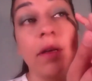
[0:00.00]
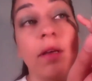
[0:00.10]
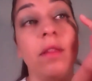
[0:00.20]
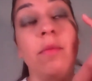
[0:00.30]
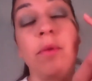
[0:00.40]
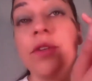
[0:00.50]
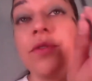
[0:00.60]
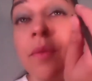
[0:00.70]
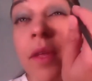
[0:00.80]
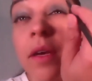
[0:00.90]
the brush
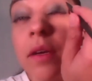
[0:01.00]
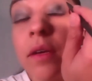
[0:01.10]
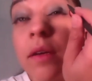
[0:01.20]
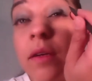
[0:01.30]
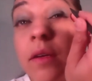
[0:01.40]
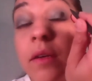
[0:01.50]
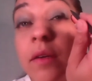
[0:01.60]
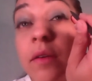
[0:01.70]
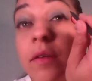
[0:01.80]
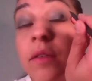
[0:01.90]
from the
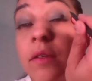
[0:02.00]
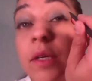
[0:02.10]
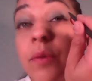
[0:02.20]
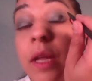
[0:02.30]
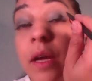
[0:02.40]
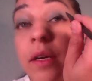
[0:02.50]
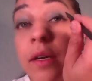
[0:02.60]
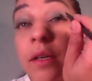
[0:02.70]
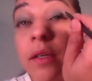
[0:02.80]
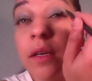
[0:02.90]
liquid
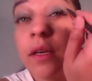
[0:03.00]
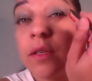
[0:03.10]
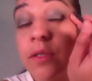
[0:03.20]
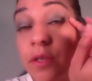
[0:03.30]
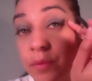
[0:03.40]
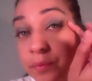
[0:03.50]
liner. So